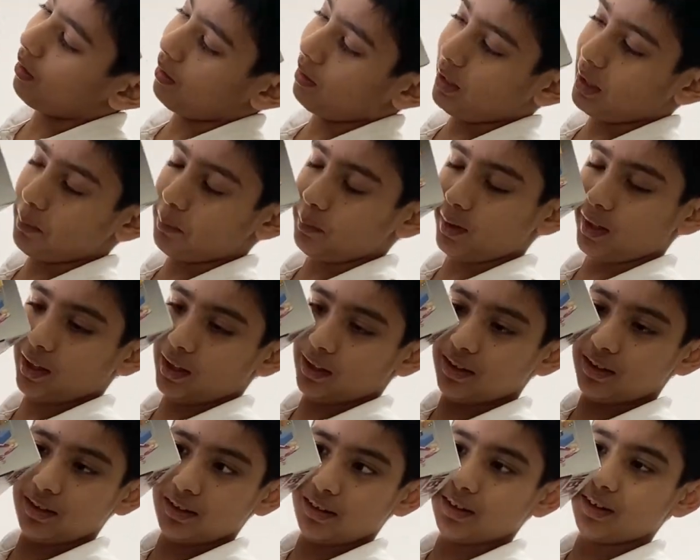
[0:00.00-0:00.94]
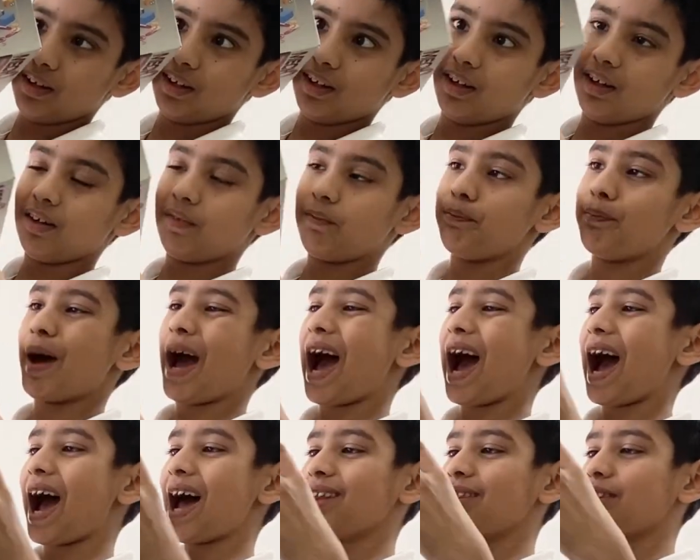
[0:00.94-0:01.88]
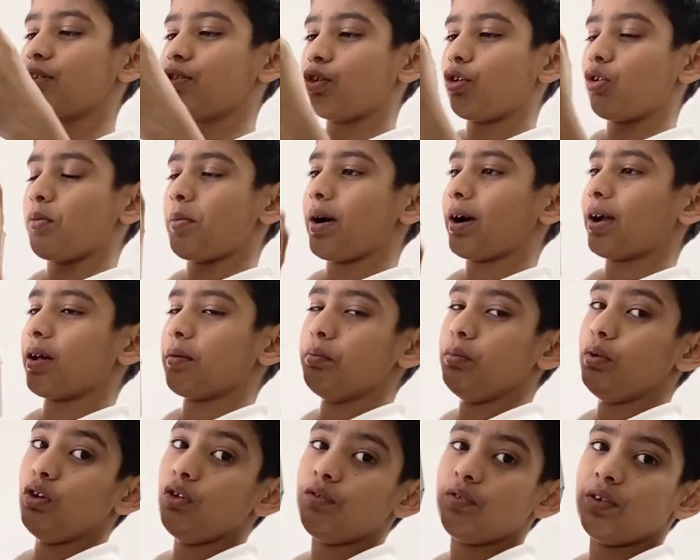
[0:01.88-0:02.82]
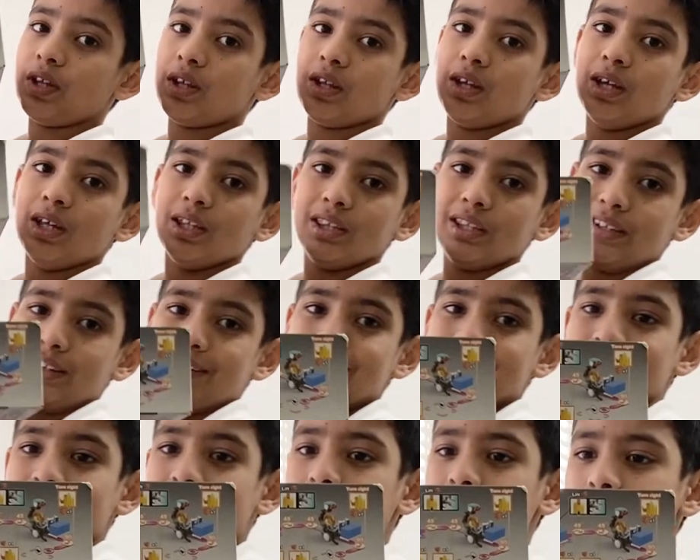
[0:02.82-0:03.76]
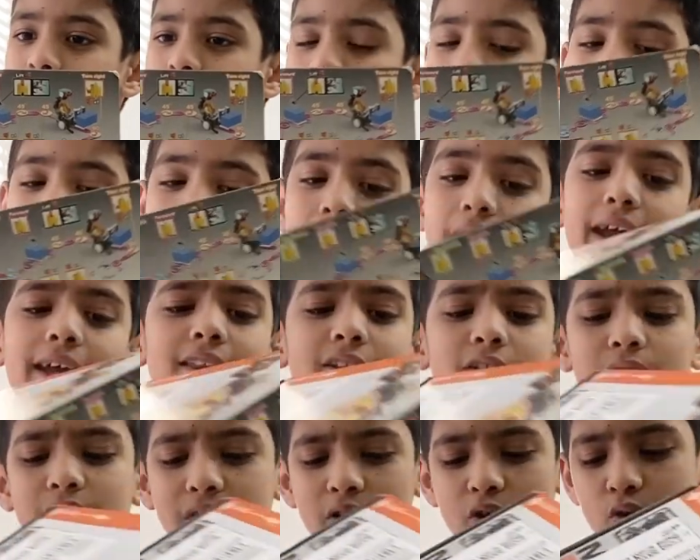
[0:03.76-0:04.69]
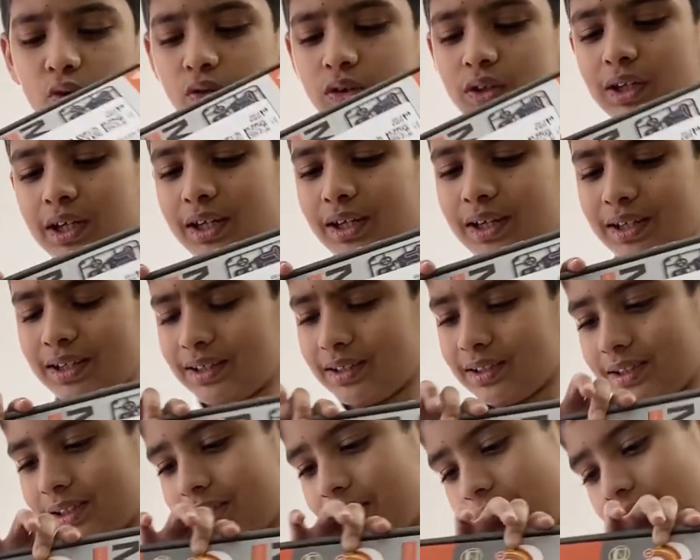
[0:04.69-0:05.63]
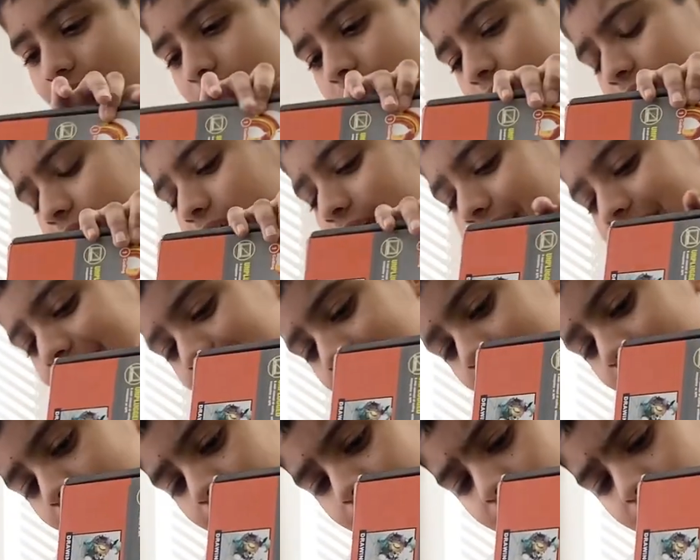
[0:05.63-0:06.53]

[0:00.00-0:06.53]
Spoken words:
They made a path the robot can move in. They designed. And the really cool thing is, they give